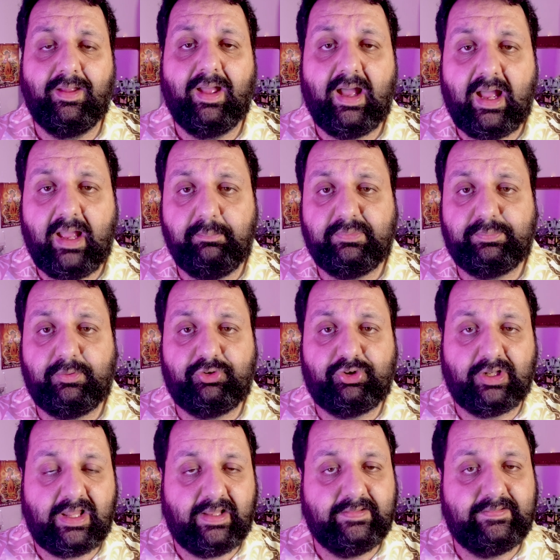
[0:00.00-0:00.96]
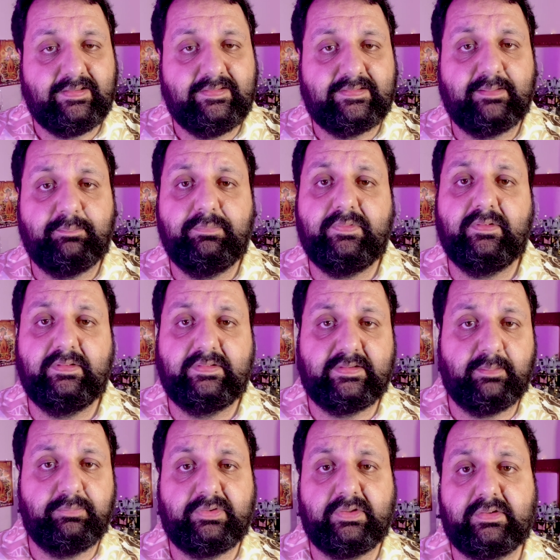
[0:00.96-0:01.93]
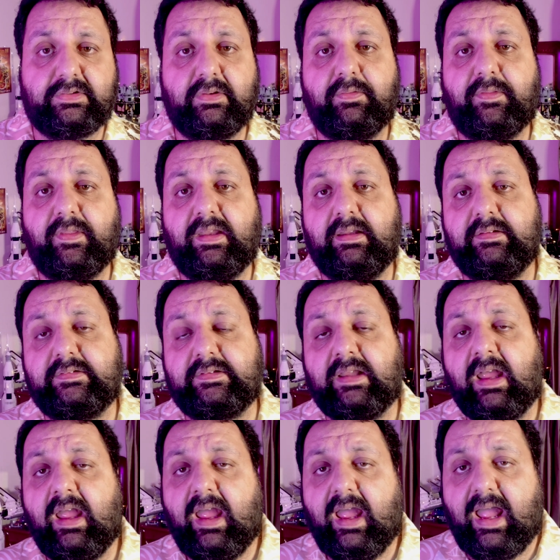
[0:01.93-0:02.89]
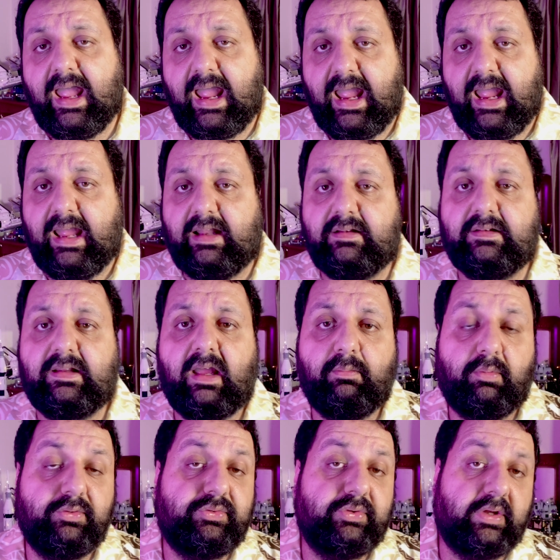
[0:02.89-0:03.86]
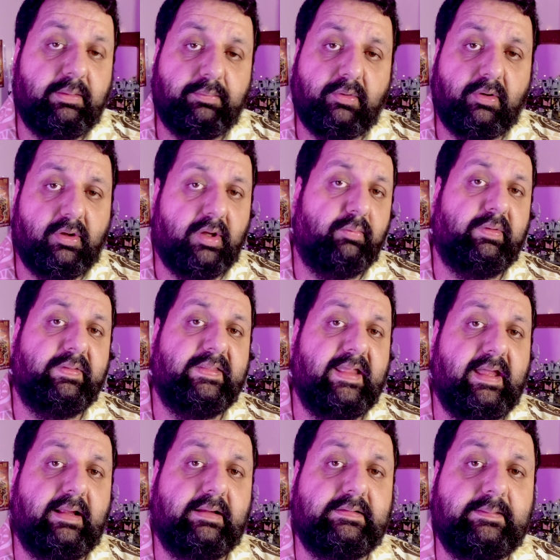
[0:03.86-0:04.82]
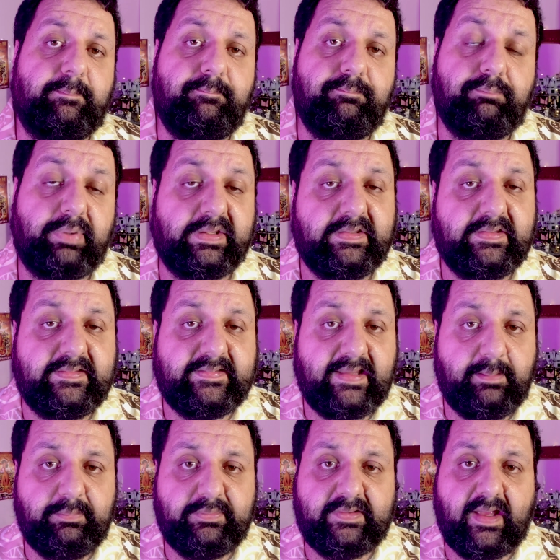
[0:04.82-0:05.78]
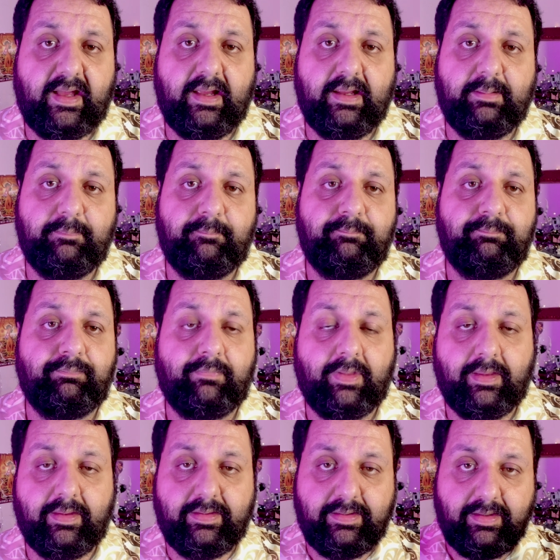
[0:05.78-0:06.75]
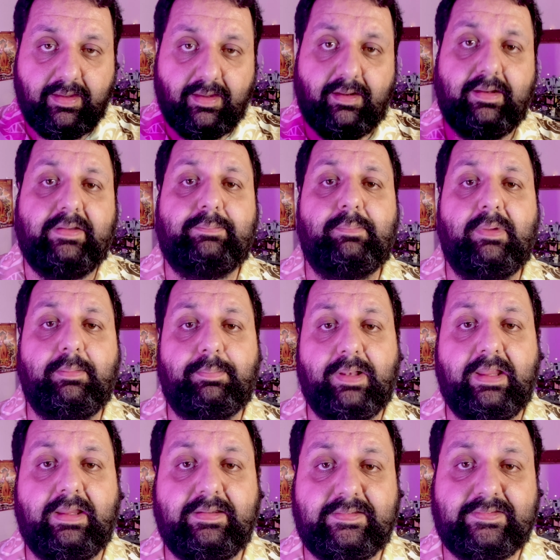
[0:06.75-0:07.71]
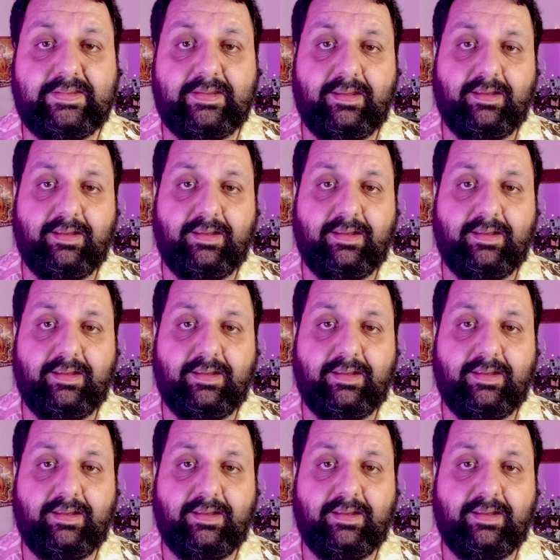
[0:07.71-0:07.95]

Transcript: I'm specialized in some certain things, and I want to keep going with that. But at the same time, here is my place,